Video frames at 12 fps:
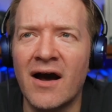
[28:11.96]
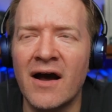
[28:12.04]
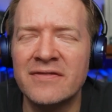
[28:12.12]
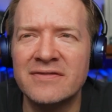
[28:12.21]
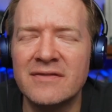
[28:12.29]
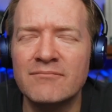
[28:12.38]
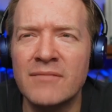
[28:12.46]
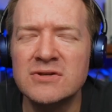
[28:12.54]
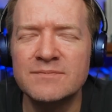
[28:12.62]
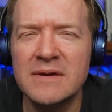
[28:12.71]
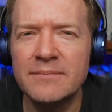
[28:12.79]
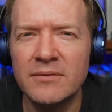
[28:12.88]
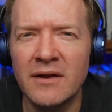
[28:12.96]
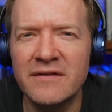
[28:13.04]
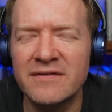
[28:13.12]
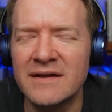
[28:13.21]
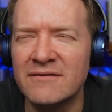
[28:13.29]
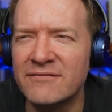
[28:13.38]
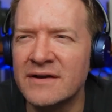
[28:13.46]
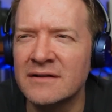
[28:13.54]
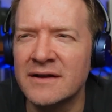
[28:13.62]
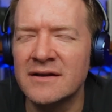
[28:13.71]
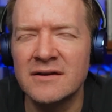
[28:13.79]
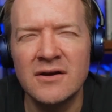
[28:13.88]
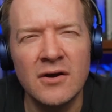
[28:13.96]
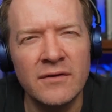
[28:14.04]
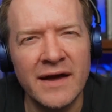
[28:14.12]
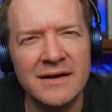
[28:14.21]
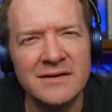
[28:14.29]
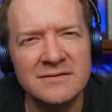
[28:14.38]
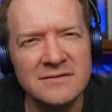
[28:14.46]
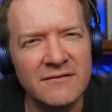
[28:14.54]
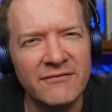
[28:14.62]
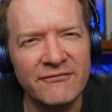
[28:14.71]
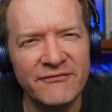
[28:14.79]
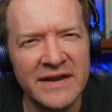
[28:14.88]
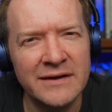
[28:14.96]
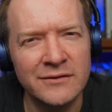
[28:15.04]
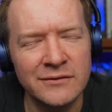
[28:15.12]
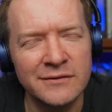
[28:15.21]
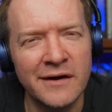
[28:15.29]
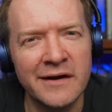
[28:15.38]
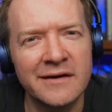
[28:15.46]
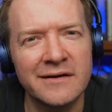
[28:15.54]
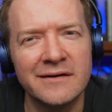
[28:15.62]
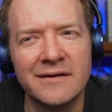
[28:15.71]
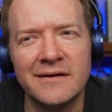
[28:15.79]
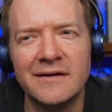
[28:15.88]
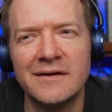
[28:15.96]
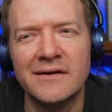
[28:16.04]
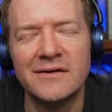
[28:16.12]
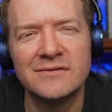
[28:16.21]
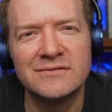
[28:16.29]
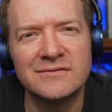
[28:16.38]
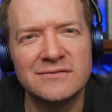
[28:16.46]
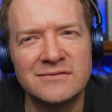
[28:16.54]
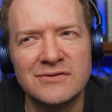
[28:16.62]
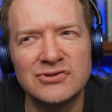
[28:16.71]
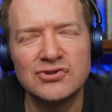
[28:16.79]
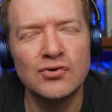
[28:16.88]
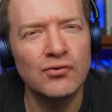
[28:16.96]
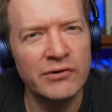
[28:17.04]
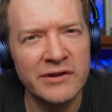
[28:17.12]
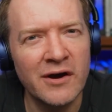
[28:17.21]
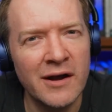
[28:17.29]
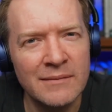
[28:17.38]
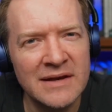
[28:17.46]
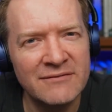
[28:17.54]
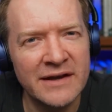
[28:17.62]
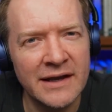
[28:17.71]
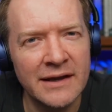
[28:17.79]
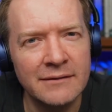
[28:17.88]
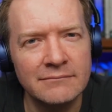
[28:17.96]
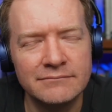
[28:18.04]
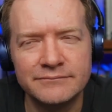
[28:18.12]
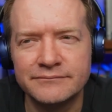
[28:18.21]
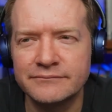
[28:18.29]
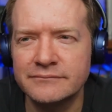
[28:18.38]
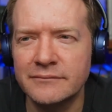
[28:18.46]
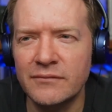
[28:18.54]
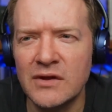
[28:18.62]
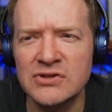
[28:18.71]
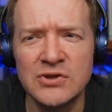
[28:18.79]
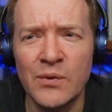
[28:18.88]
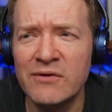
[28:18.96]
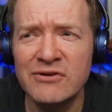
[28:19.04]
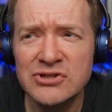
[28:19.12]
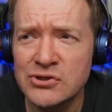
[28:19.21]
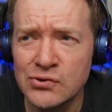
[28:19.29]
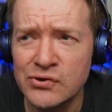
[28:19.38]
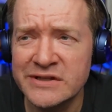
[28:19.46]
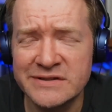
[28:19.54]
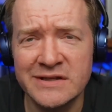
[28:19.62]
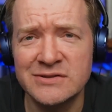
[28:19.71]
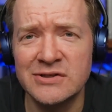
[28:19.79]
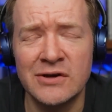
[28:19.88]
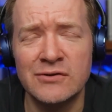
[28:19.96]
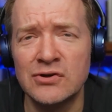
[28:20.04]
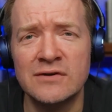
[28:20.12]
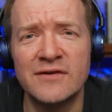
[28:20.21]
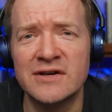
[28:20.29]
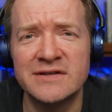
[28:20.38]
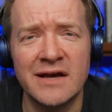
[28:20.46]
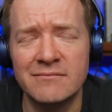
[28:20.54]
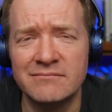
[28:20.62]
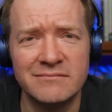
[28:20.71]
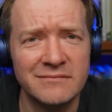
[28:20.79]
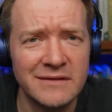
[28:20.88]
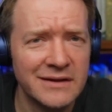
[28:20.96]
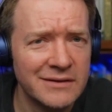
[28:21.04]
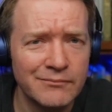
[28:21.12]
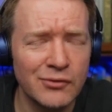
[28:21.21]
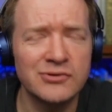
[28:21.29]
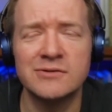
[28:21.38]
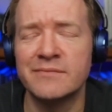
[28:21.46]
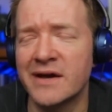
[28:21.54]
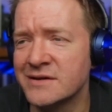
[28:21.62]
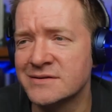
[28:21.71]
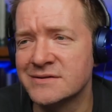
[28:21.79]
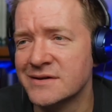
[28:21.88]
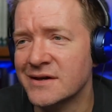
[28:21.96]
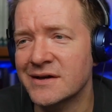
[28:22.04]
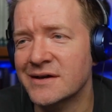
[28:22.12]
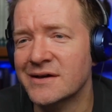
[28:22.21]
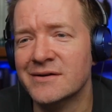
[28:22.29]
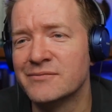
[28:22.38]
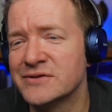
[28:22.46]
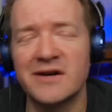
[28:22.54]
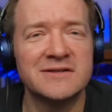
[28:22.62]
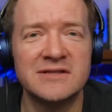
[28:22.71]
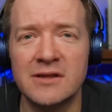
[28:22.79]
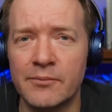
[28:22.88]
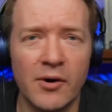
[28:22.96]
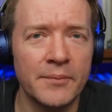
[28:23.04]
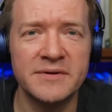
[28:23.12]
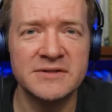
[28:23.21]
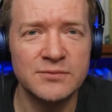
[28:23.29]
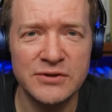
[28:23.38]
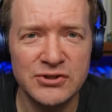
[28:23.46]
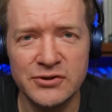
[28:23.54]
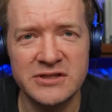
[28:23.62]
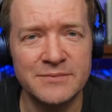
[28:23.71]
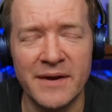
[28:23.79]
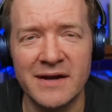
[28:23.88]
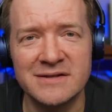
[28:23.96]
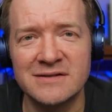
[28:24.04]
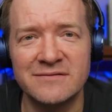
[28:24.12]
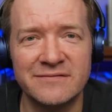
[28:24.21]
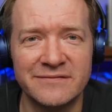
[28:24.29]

Most people, I think, feel like, no, that doesn't feel like the story that I'm living in. So when Richard Dawkins says, the universe at bottom has precisely the properties we should expect if